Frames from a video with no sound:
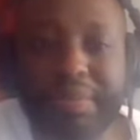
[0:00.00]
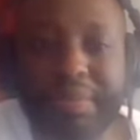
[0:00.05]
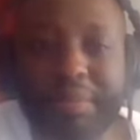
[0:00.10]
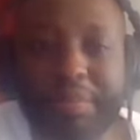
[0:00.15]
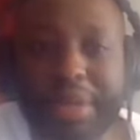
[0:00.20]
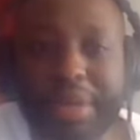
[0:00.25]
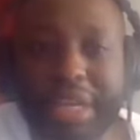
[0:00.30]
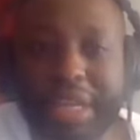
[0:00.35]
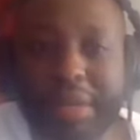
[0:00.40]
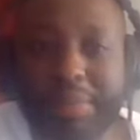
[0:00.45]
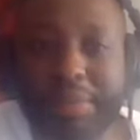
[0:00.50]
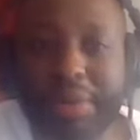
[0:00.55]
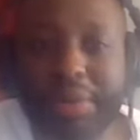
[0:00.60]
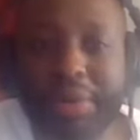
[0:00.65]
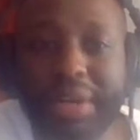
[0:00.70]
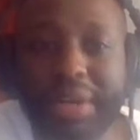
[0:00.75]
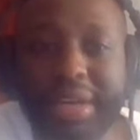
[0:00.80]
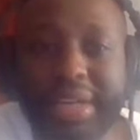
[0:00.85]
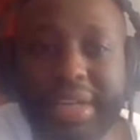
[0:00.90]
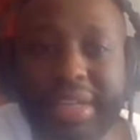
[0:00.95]
Biggie
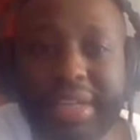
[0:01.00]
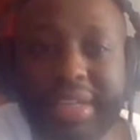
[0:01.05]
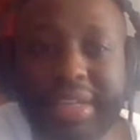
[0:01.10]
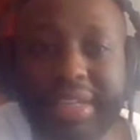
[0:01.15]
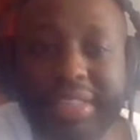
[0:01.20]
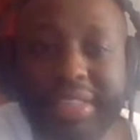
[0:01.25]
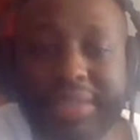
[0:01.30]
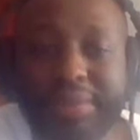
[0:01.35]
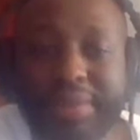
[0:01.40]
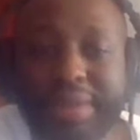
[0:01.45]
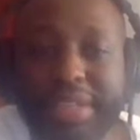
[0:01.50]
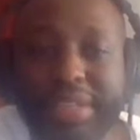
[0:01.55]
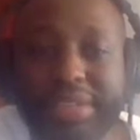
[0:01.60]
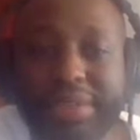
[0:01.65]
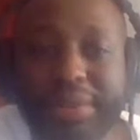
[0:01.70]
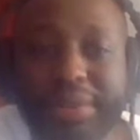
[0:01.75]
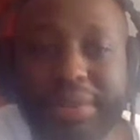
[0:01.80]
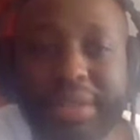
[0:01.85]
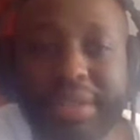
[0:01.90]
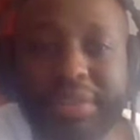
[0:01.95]
Boy, he doesn't
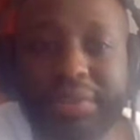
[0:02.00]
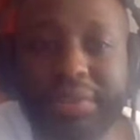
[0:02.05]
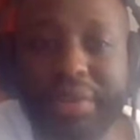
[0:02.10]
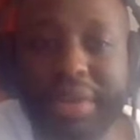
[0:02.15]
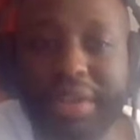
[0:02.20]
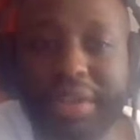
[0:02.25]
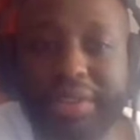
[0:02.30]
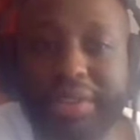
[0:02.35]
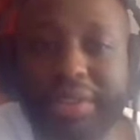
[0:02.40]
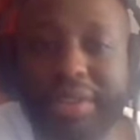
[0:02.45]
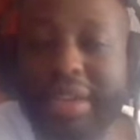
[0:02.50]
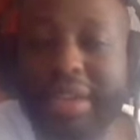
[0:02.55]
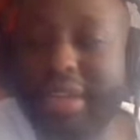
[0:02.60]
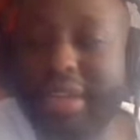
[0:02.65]
wrestle. If you want to,